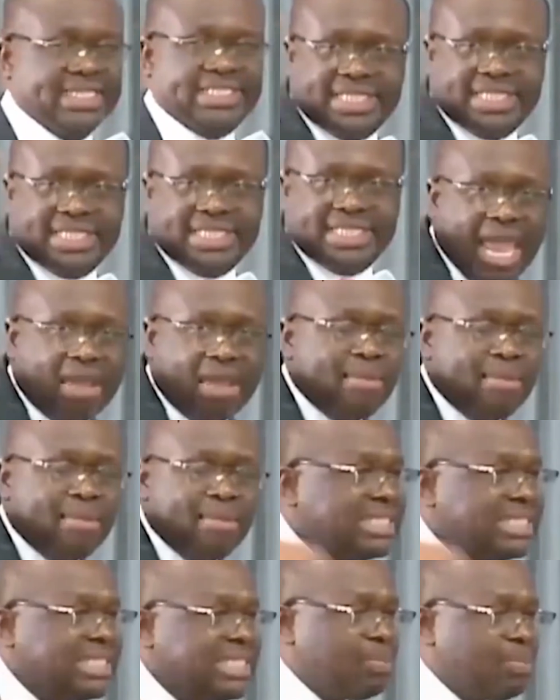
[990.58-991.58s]
These same
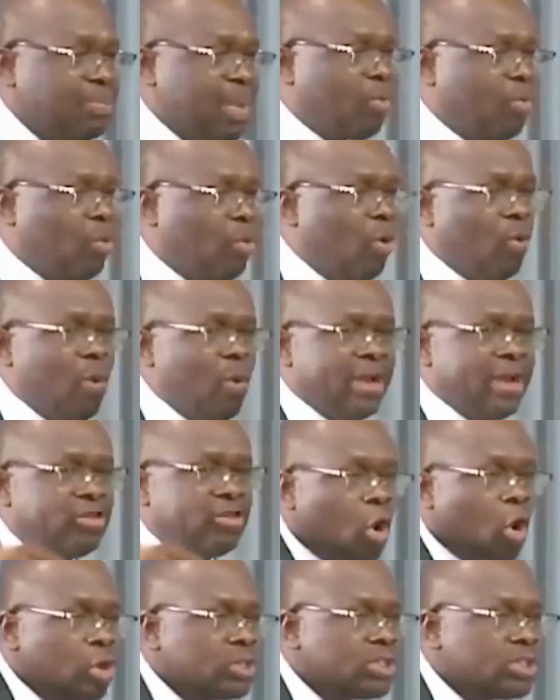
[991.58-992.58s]
IT people
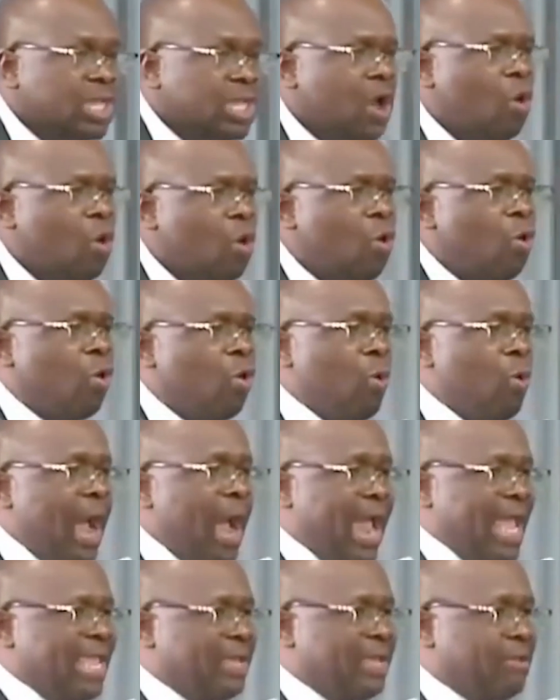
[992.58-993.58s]
were those
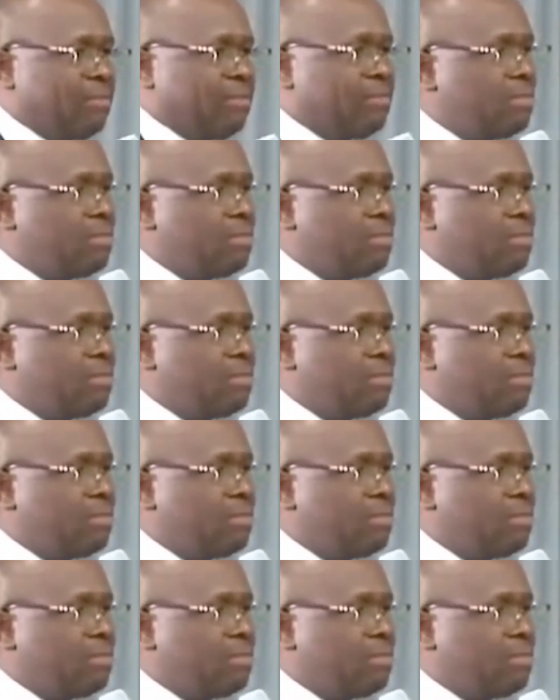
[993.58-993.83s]
who were